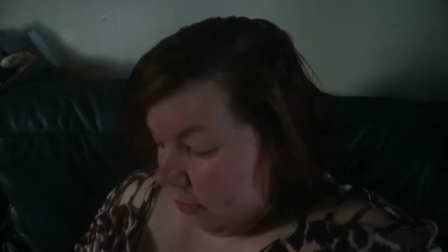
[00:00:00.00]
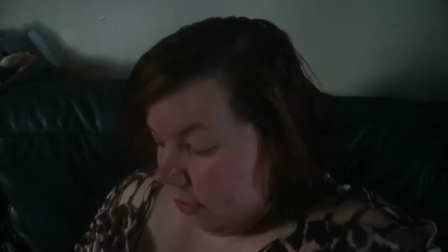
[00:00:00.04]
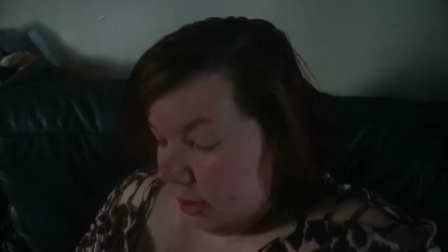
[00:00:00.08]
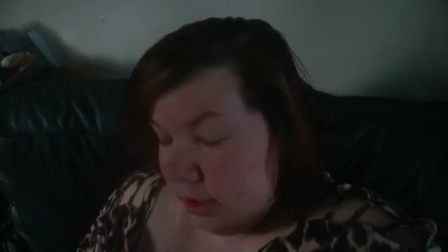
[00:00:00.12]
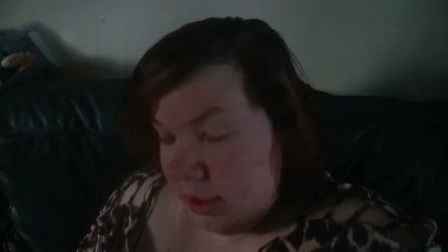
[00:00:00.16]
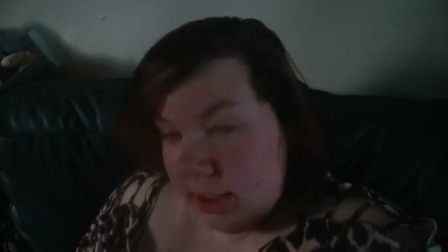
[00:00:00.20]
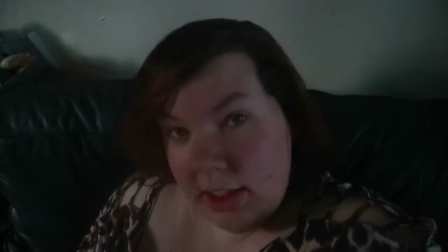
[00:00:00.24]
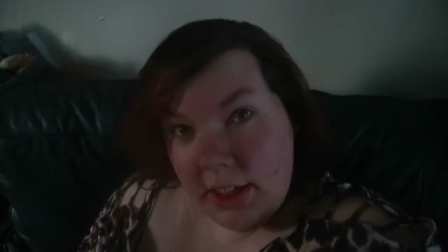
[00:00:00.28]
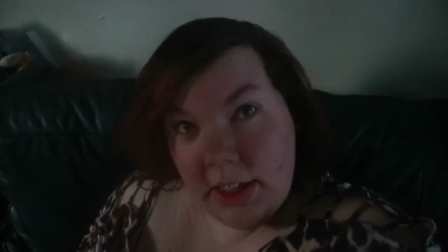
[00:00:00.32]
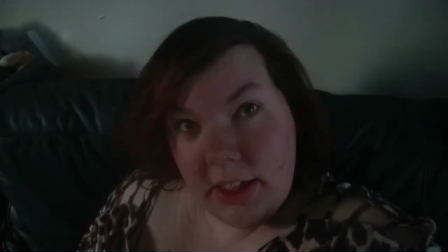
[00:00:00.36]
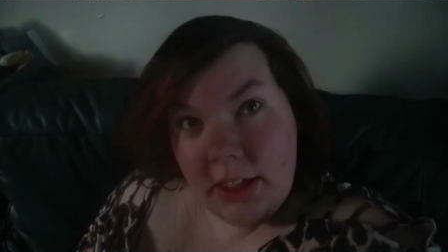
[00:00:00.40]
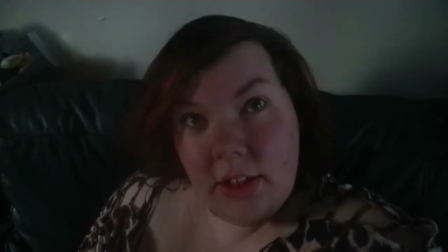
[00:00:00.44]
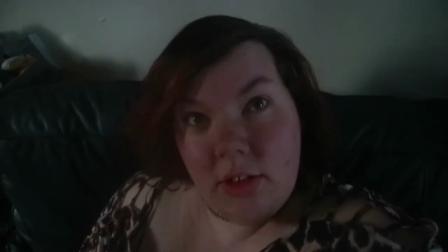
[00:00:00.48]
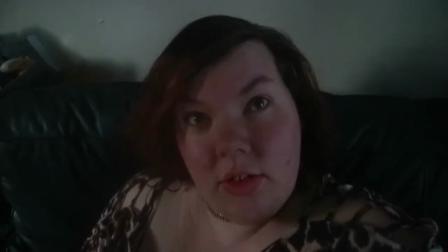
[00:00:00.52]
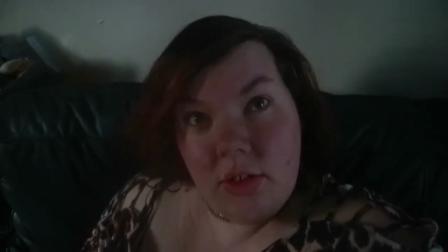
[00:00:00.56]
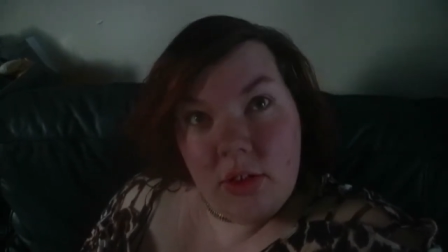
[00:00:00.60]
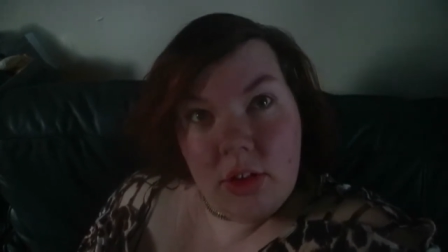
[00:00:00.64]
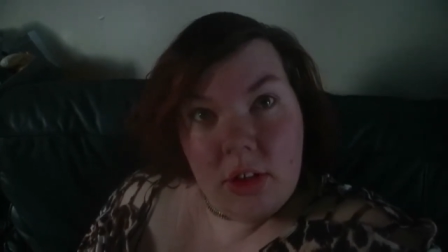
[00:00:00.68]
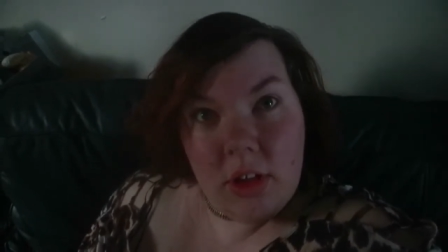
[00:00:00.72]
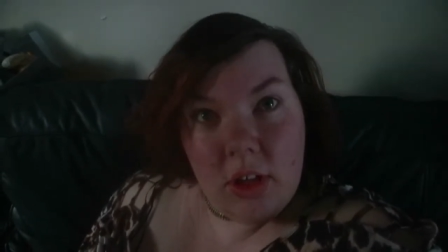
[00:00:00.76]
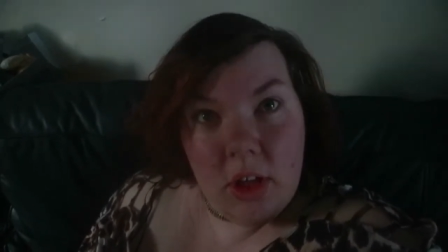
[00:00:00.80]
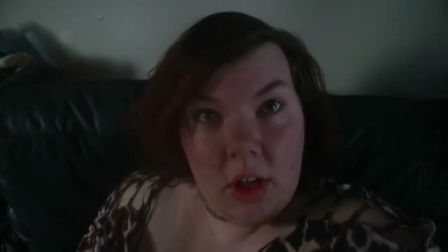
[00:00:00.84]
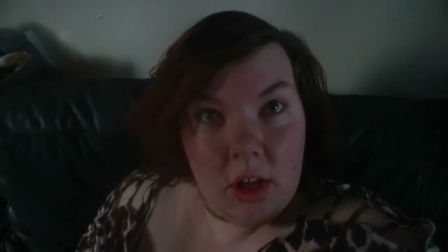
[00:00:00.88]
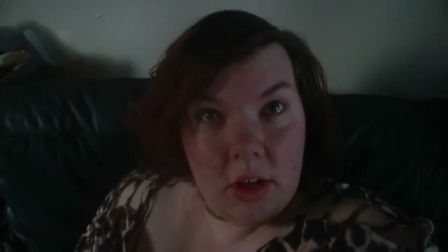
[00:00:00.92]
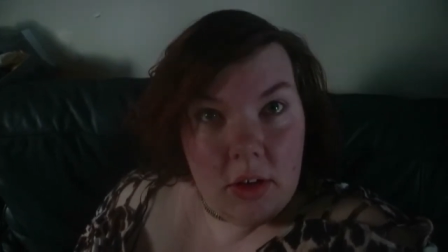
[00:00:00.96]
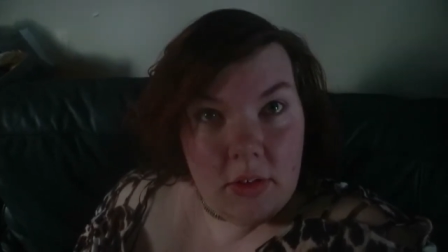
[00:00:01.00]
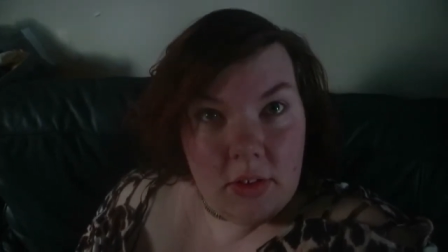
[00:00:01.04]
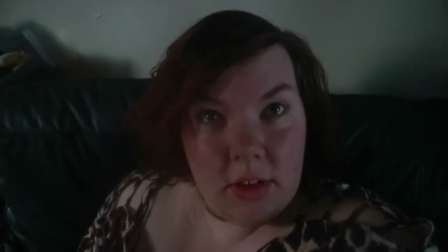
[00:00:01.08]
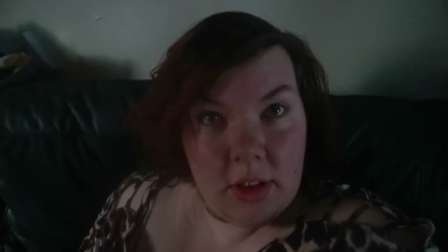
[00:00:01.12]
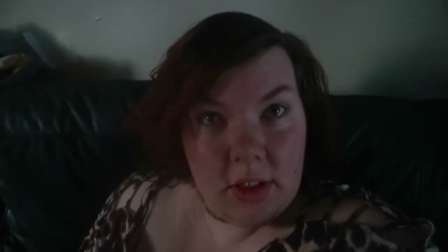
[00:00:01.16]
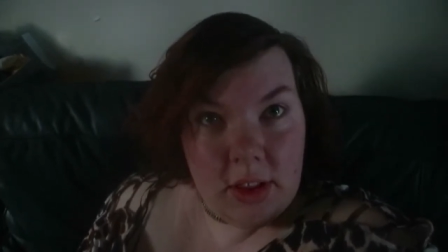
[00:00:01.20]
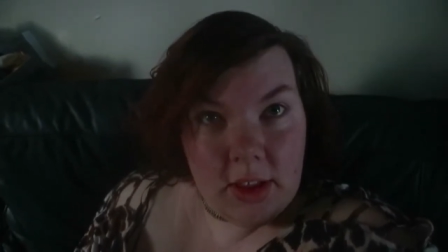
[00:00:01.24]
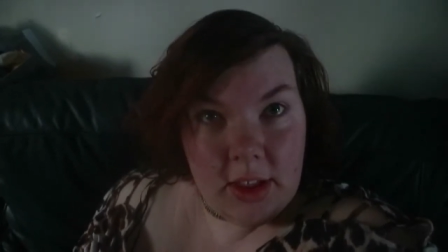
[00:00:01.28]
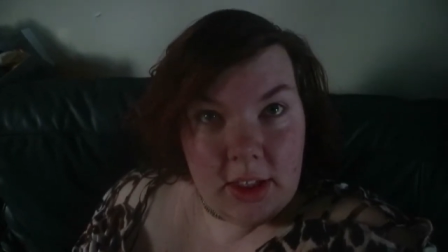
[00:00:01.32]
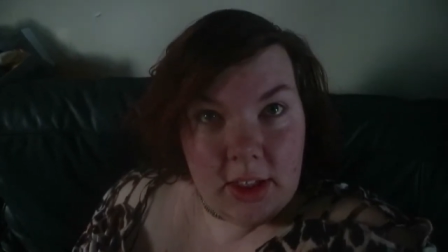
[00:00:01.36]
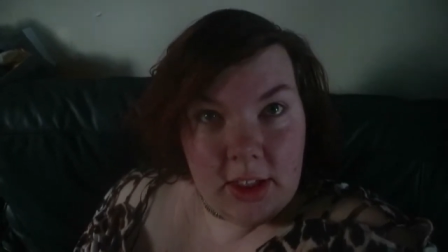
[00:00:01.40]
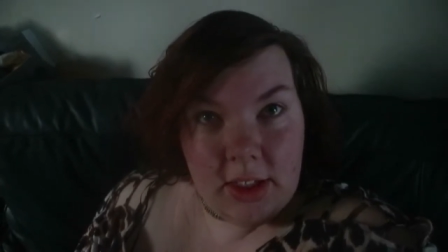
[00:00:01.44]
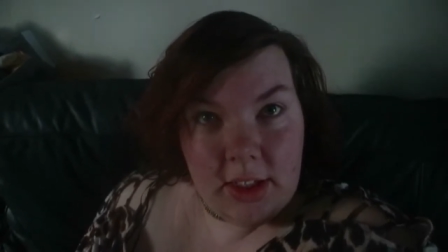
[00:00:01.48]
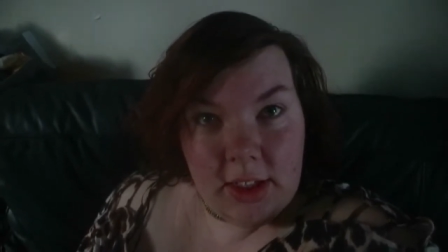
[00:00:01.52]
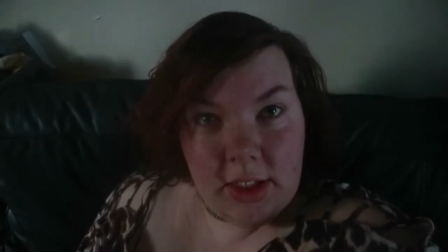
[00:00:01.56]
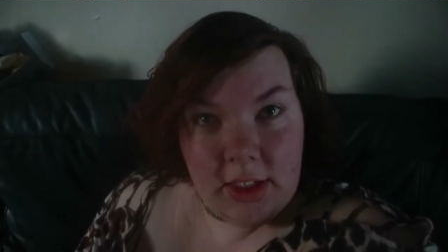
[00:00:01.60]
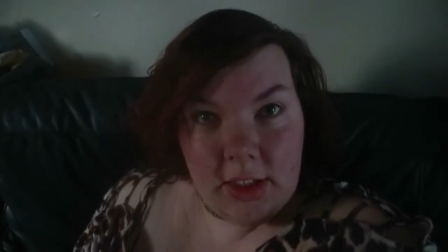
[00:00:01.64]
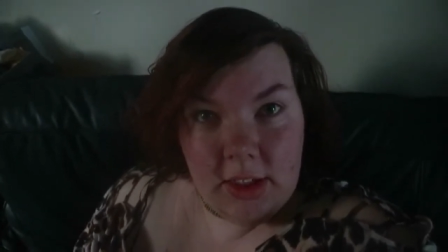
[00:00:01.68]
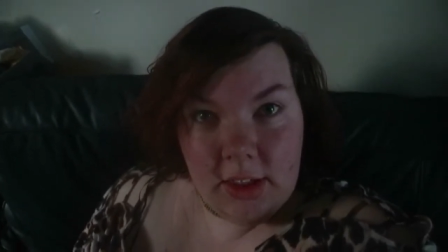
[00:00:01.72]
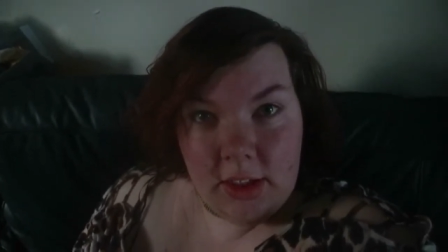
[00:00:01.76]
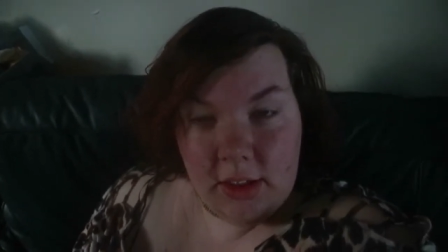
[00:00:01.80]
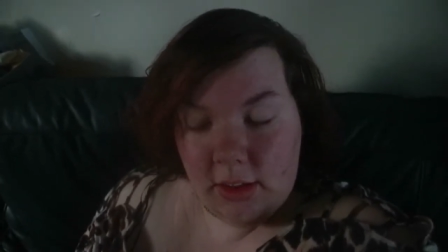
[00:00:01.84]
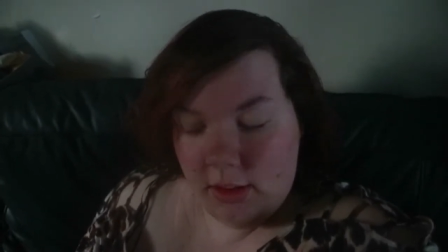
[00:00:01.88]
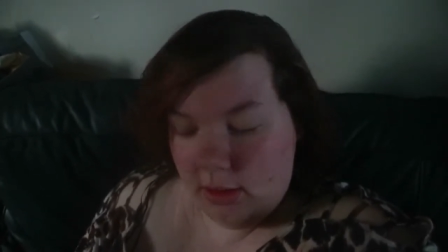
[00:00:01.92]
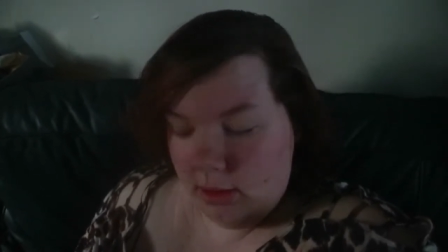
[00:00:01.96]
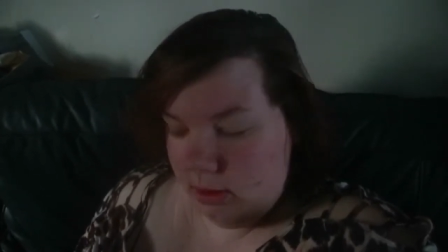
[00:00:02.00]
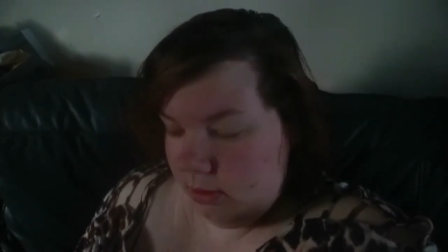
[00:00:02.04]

It is currently, I